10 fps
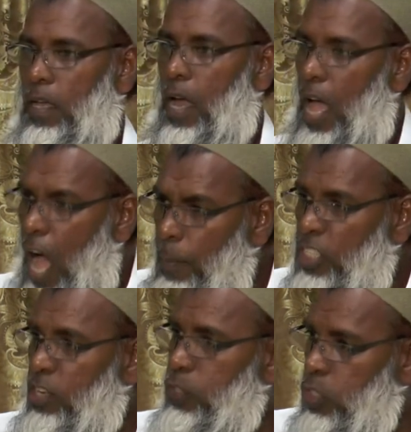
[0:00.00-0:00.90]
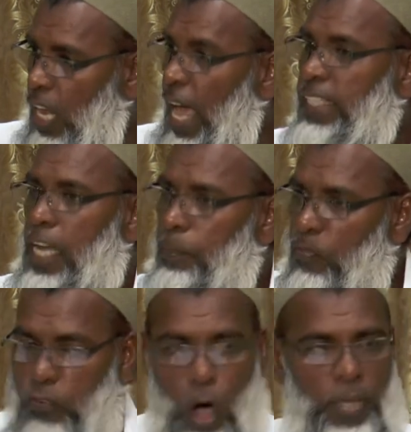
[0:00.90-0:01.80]
How much of salah they are
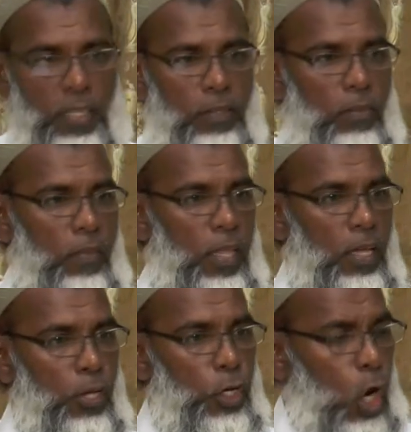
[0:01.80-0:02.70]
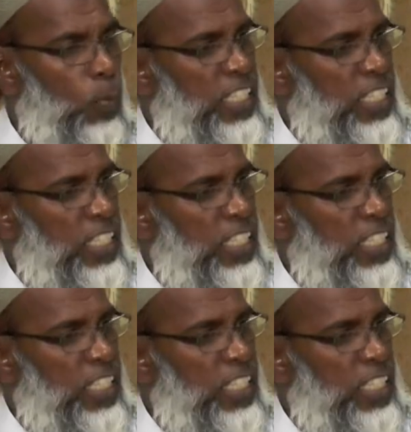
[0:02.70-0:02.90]
performing? You know, we